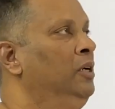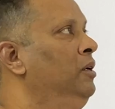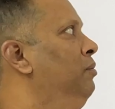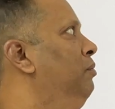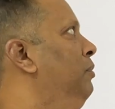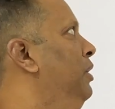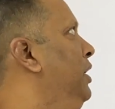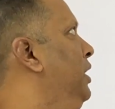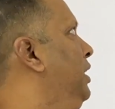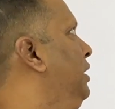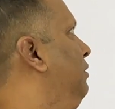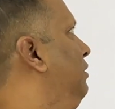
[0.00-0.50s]

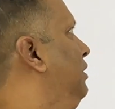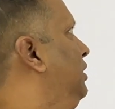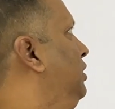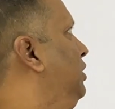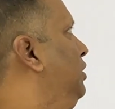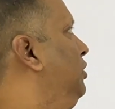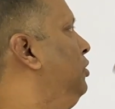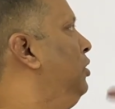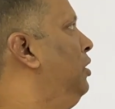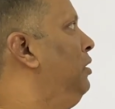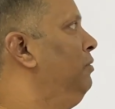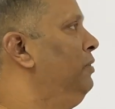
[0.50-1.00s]
my request
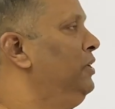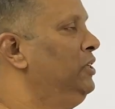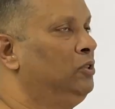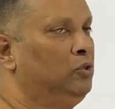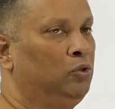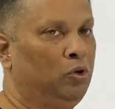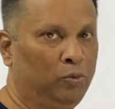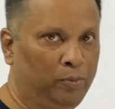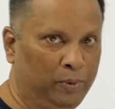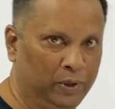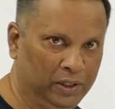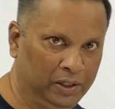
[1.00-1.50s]
is always
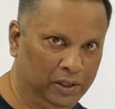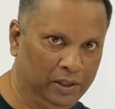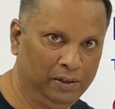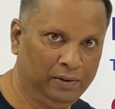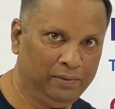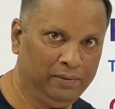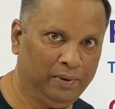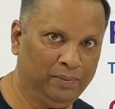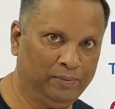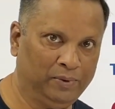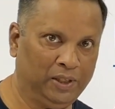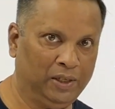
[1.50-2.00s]
open the
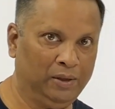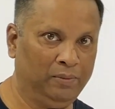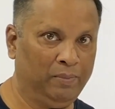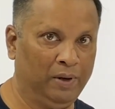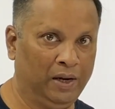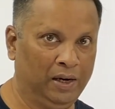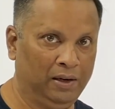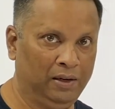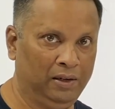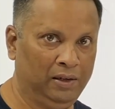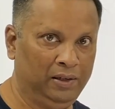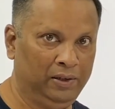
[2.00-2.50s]
website
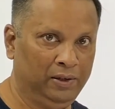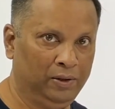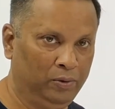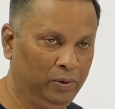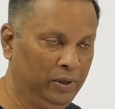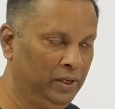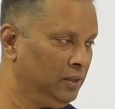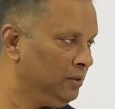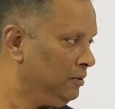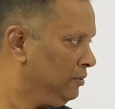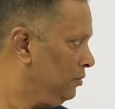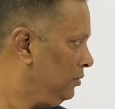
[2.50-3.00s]
parallelly.
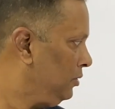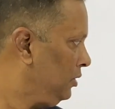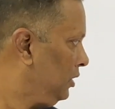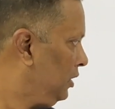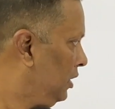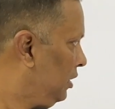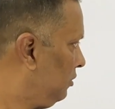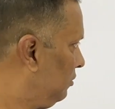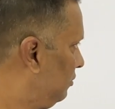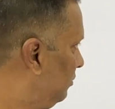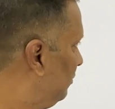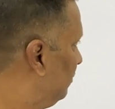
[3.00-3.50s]
Okay. Now,